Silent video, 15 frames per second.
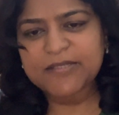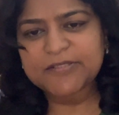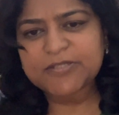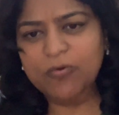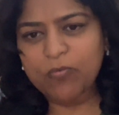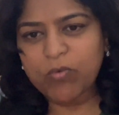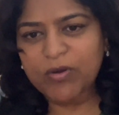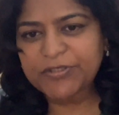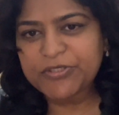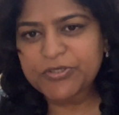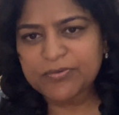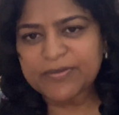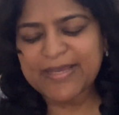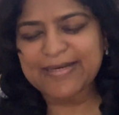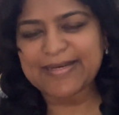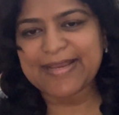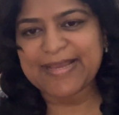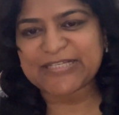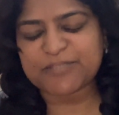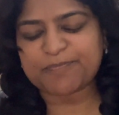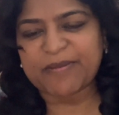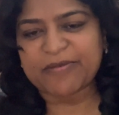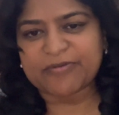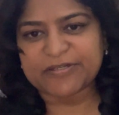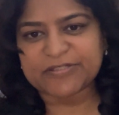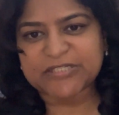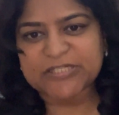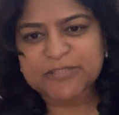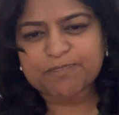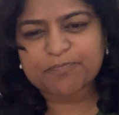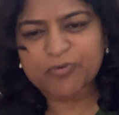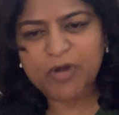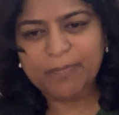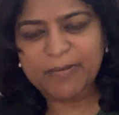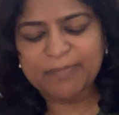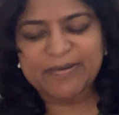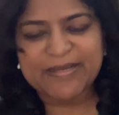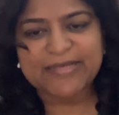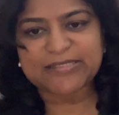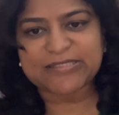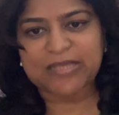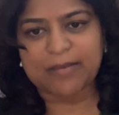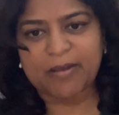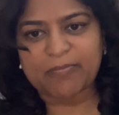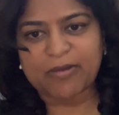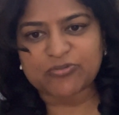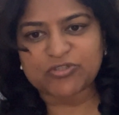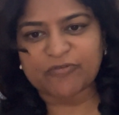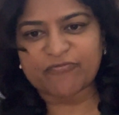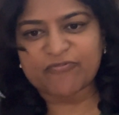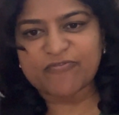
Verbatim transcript: So what you can experience is probably some amount of